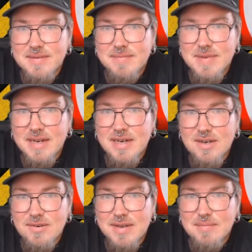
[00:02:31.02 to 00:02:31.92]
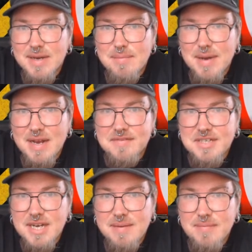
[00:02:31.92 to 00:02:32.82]
including my pile of
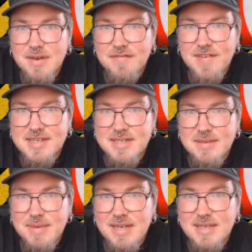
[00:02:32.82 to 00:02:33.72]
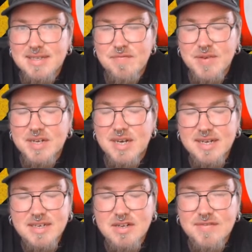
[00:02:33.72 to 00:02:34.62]
shame of fantasy minis I've been
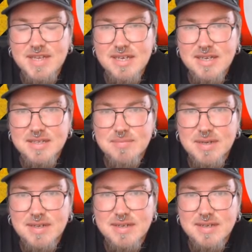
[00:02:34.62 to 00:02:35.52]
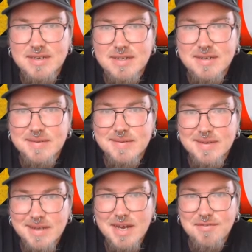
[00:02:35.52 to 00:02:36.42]
collecting over the years, but
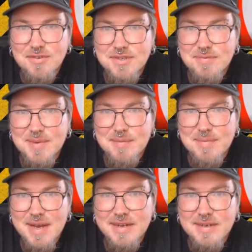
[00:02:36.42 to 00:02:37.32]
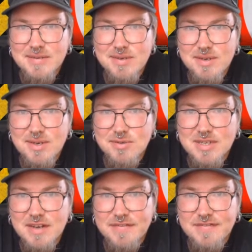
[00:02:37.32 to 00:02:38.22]
I've also been buying new
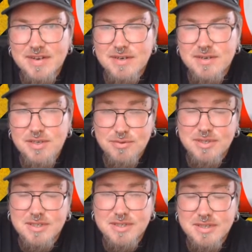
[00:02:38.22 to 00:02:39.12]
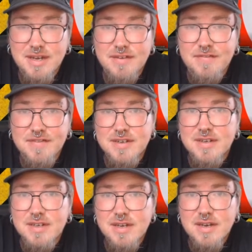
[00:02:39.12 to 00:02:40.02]
stuff and used stuff
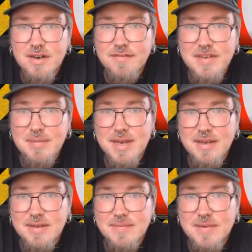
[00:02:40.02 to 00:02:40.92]
off eBay,